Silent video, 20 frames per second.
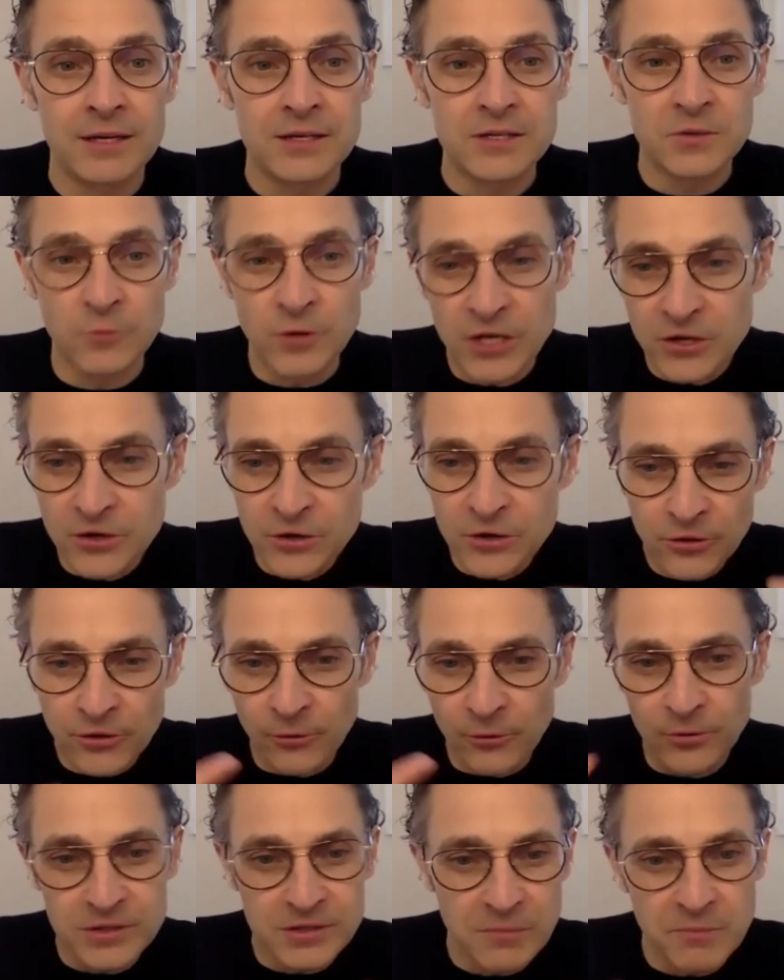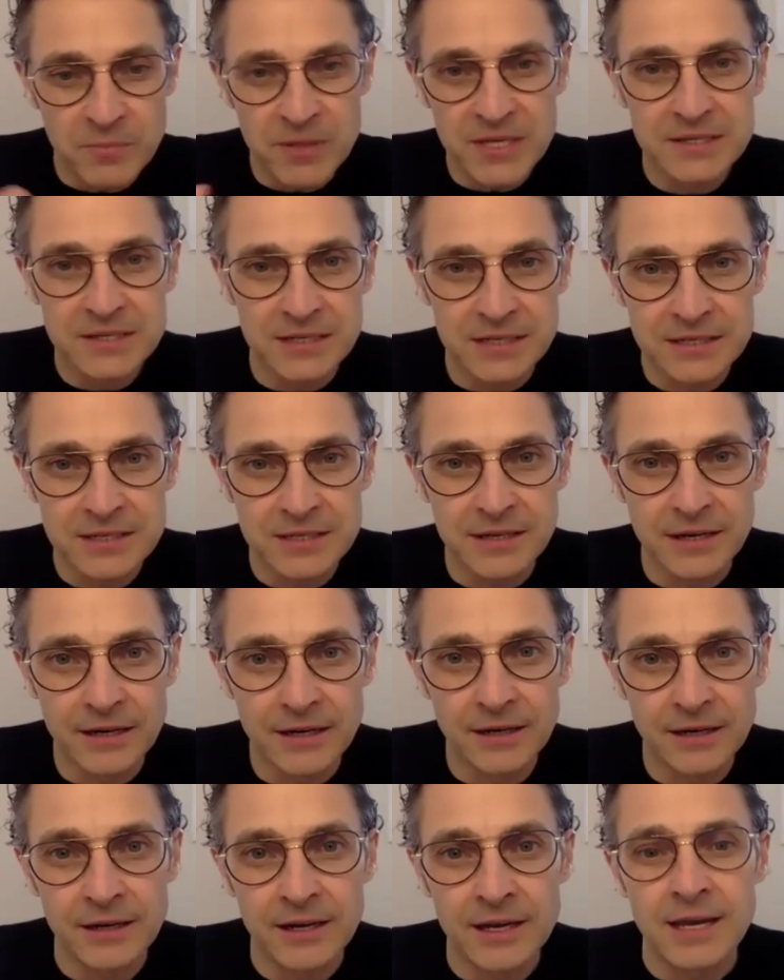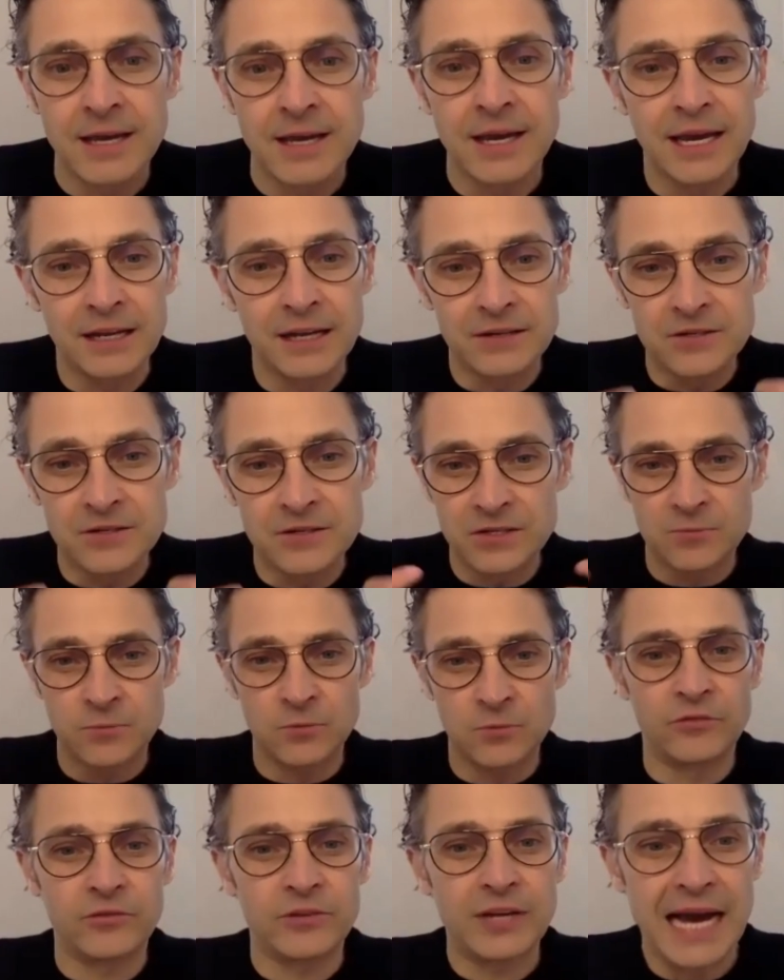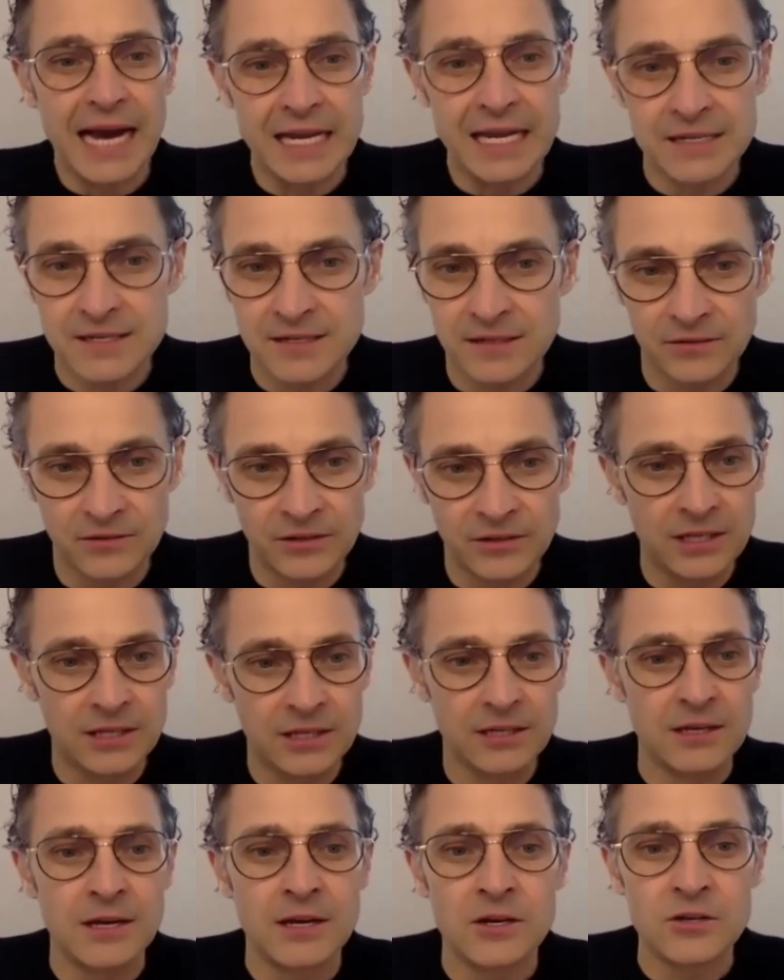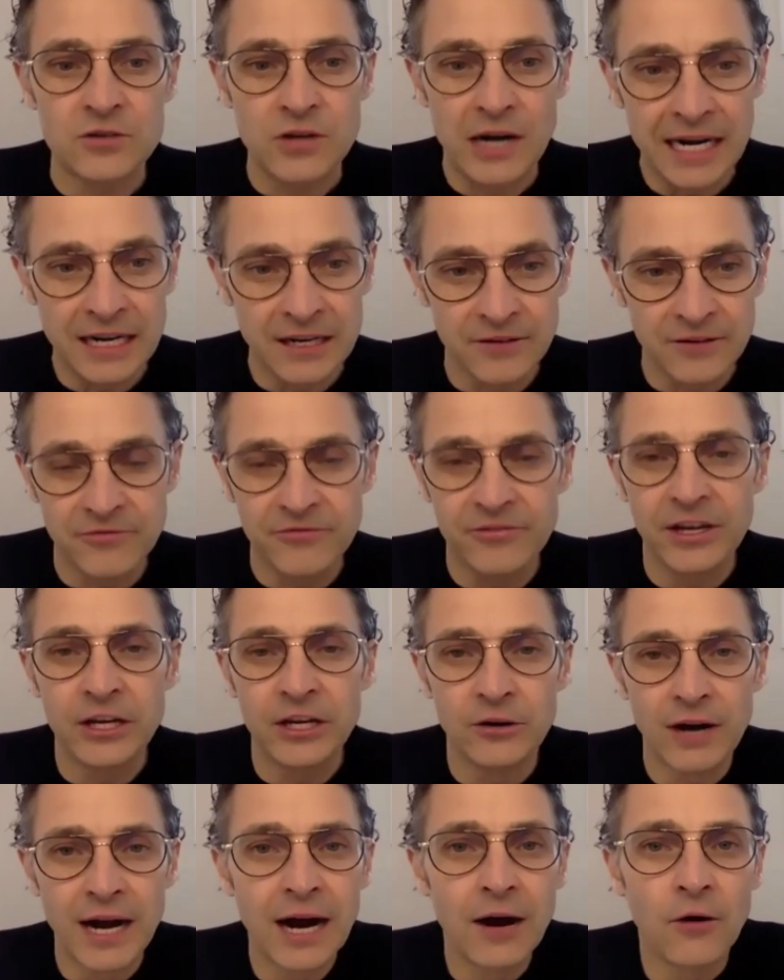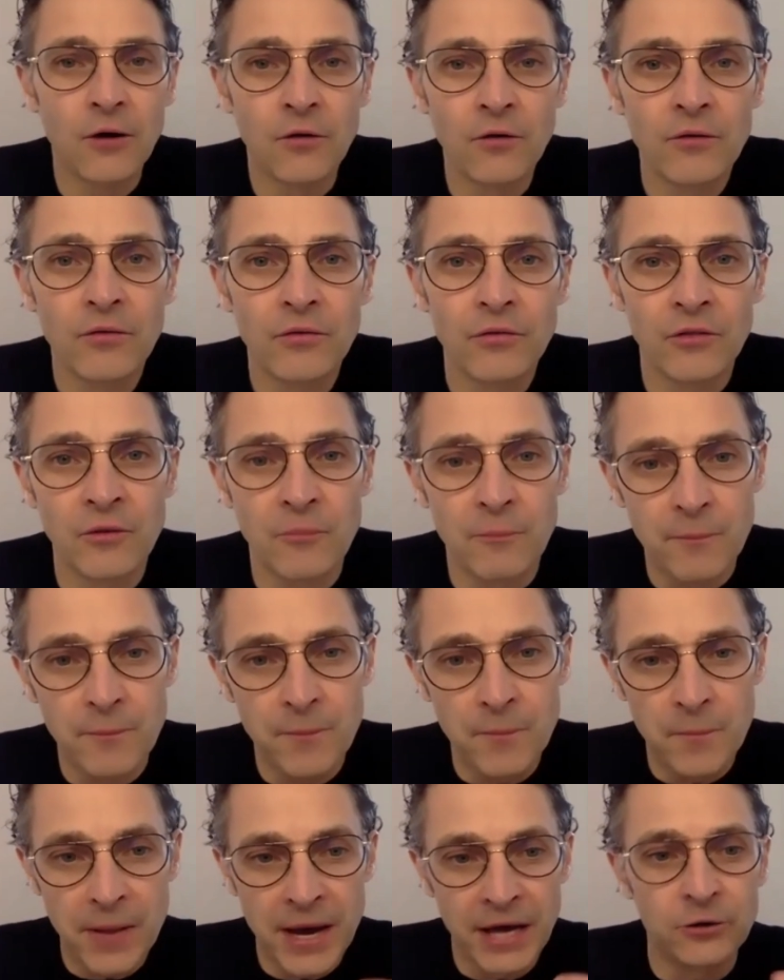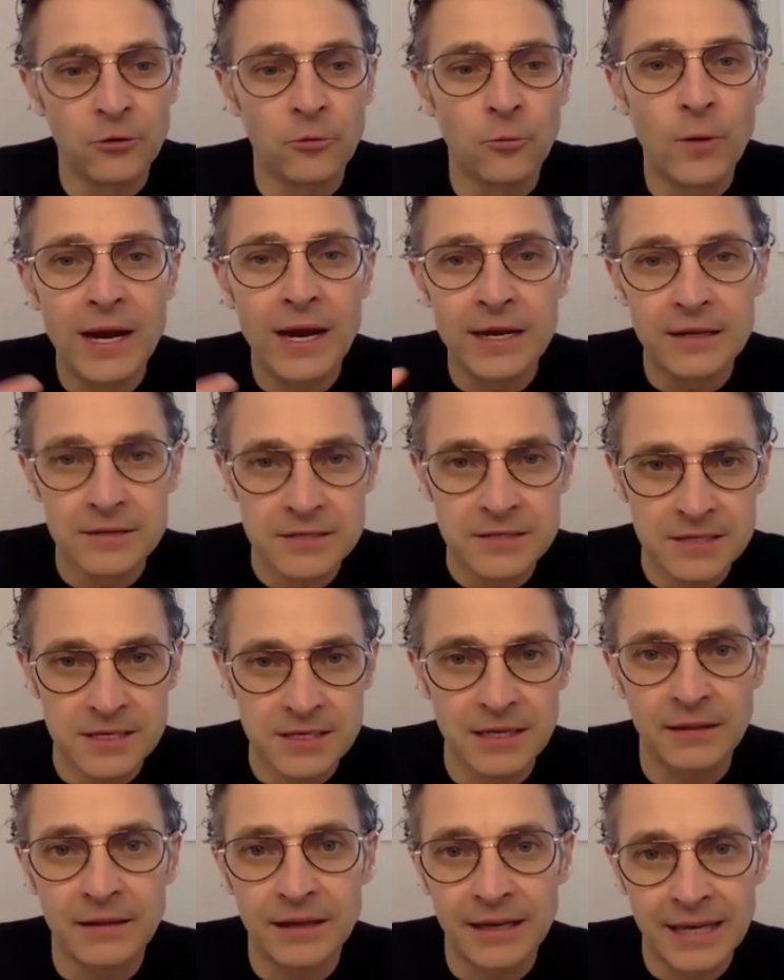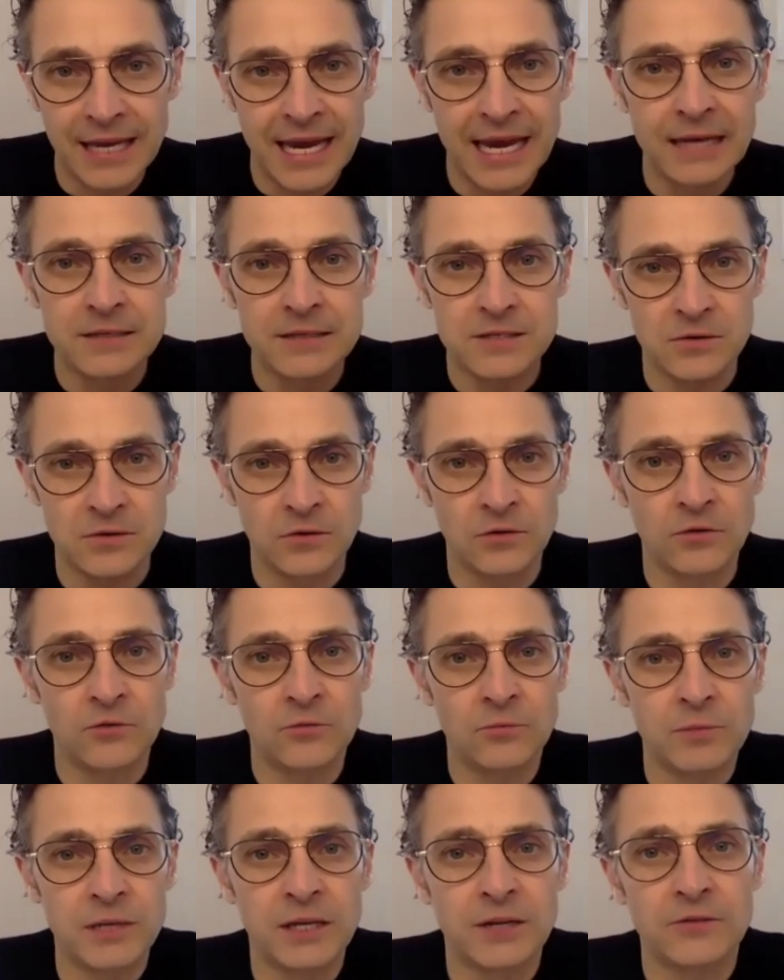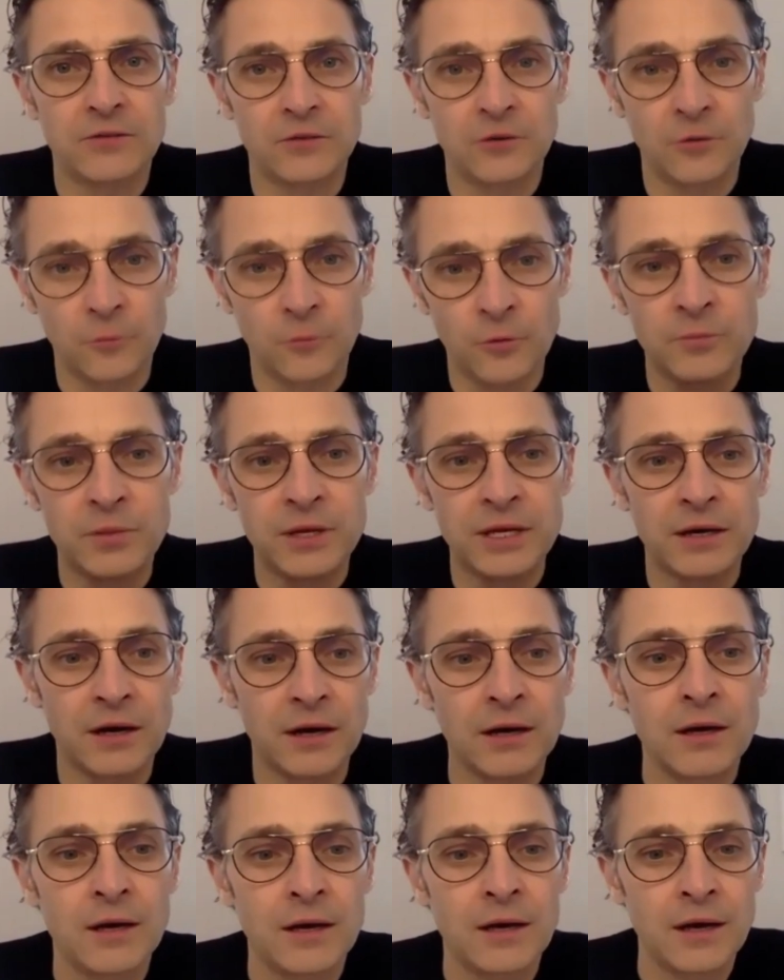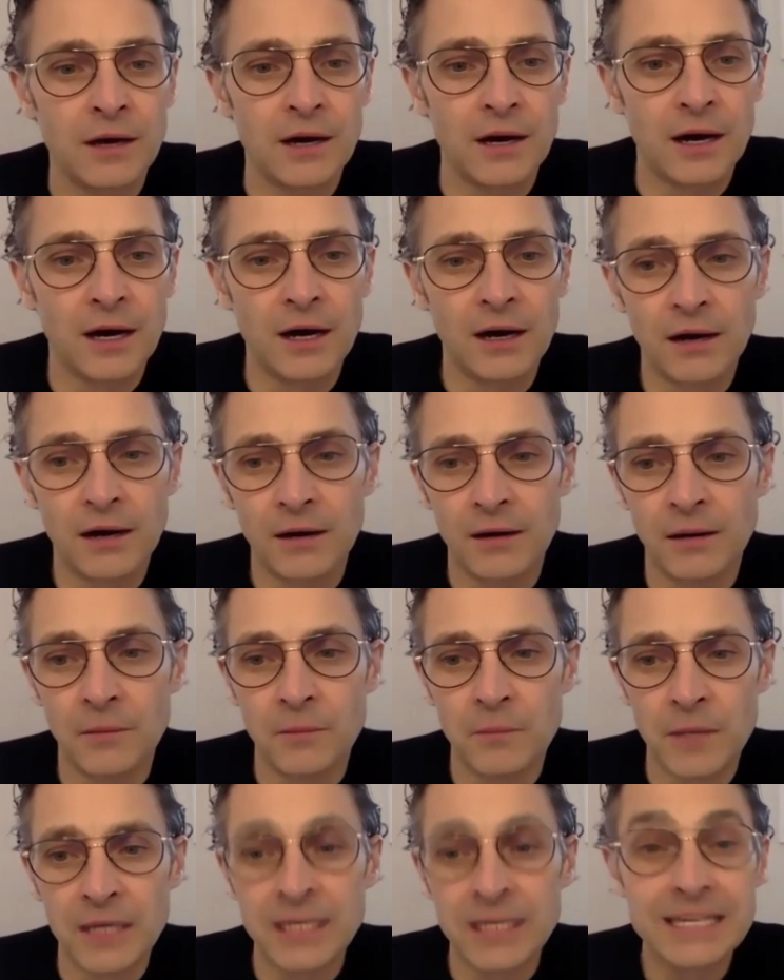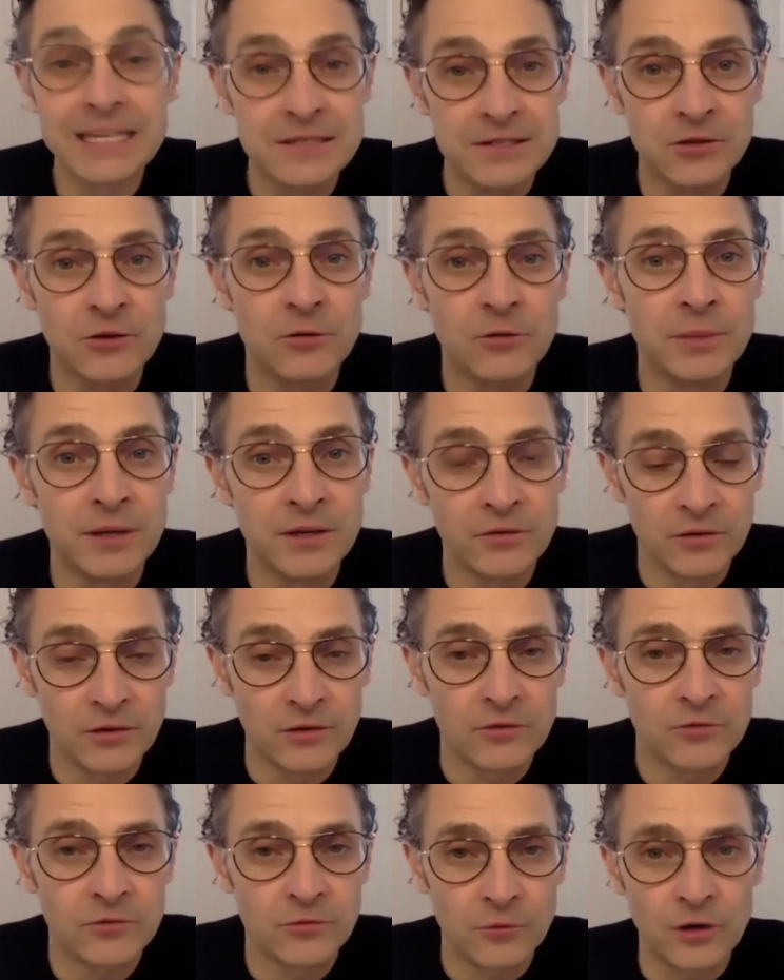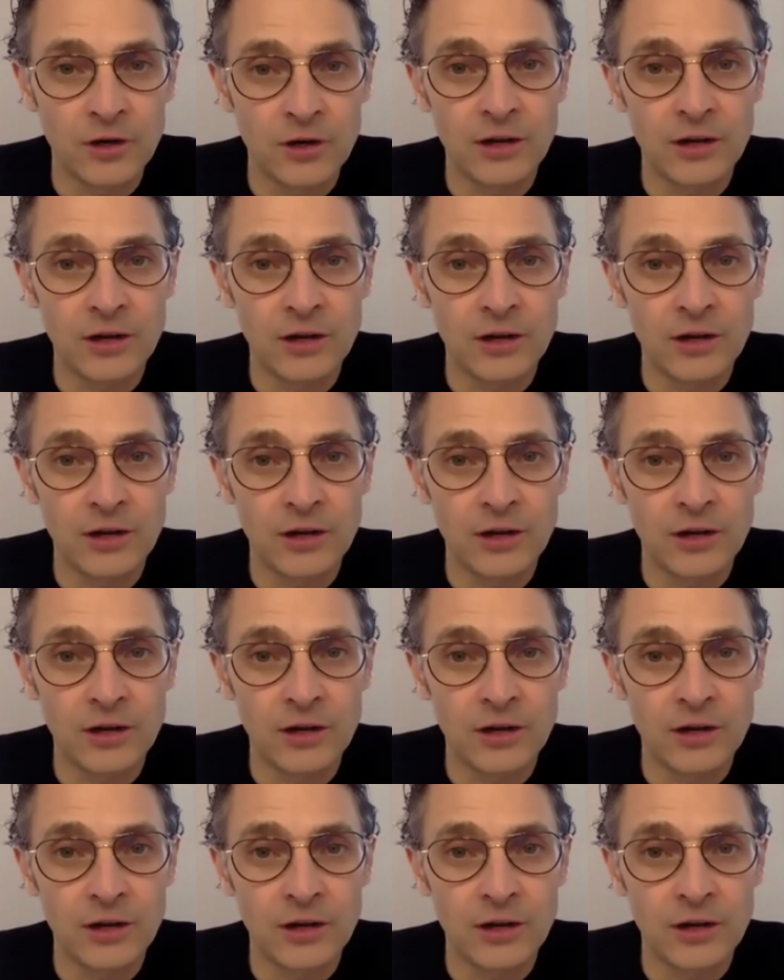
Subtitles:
So we knew there was a business there, and it just was constantly trying to figure out the better way to skin the cat, so to speak. So it would be an easier business for